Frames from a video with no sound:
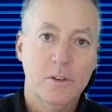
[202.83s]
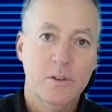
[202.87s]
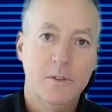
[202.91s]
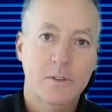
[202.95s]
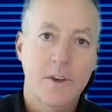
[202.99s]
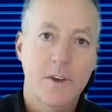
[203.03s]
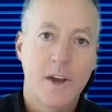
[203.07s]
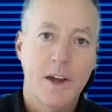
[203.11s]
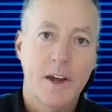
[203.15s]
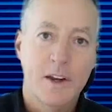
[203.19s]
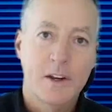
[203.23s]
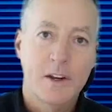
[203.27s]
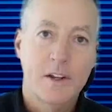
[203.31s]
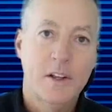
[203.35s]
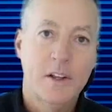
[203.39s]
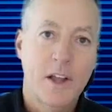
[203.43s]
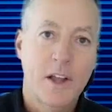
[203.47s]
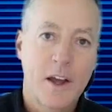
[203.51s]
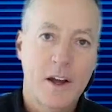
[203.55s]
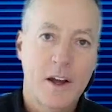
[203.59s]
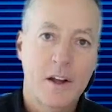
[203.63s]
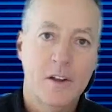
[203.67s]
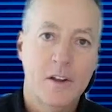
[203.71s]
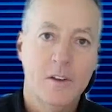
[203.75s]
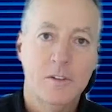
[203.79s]
you've got
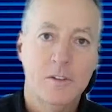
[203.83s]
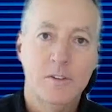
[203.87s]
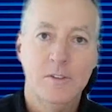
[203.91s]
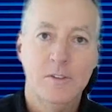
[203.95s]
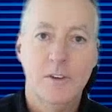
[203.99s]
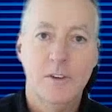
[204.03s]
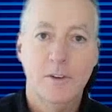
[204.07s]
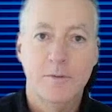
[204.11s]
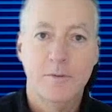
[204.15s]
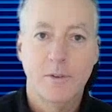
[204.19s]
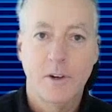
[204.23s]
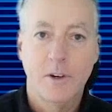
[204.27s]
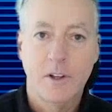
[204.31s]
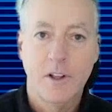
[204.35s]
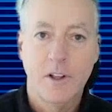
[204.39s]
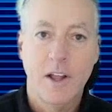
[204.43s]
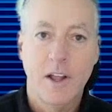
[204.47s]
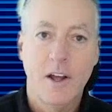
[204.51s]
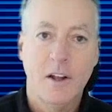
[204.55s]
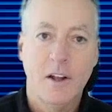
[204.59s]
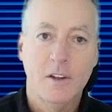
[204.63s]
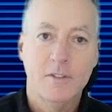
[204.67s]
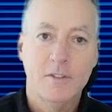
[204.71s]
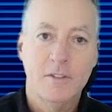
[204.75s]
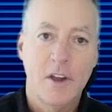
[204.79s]
clouds, different
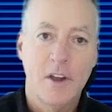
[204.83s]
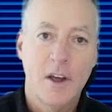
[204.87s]
clouds,